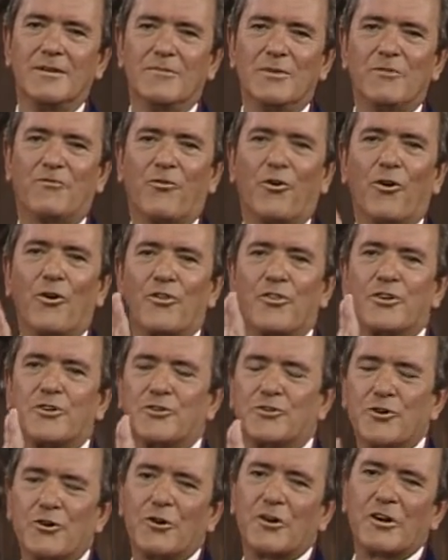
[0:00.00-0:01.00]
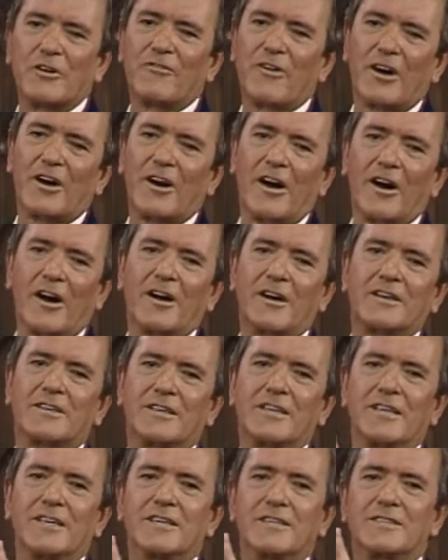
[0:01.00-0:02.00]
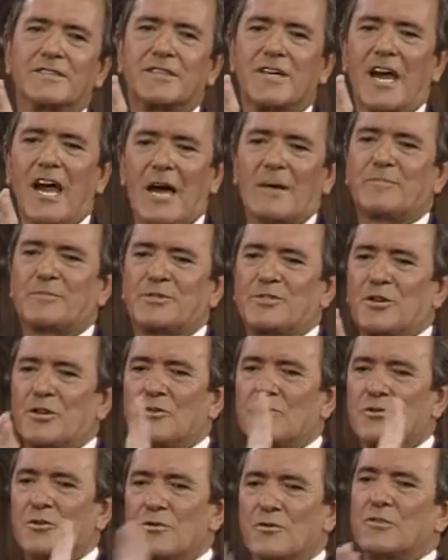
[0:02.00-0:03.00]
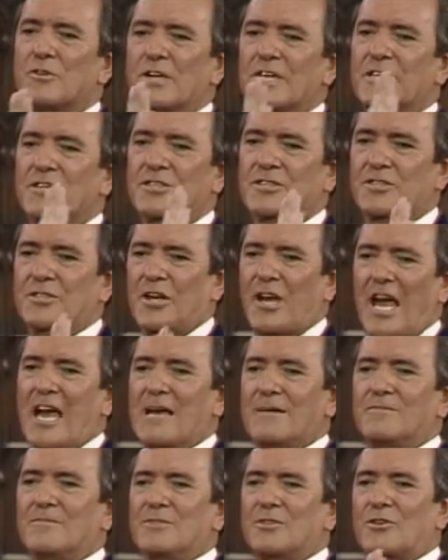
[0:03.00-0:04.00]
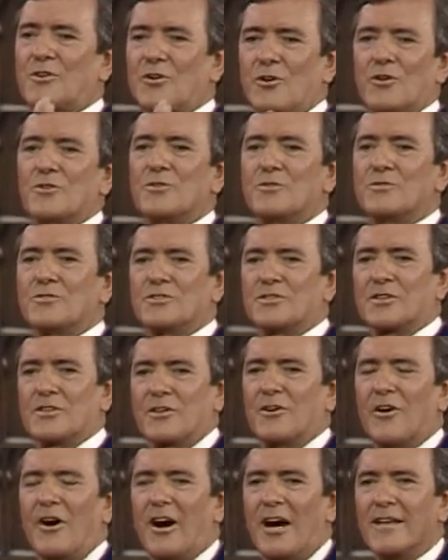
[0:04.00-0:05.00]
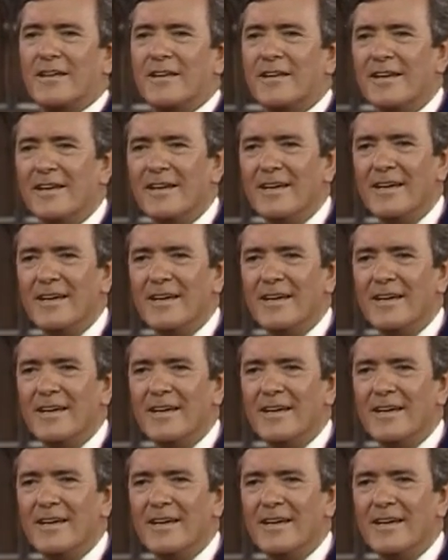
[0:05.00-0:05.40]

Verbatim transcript: before the door of our heart is absolutely slammed closed to God,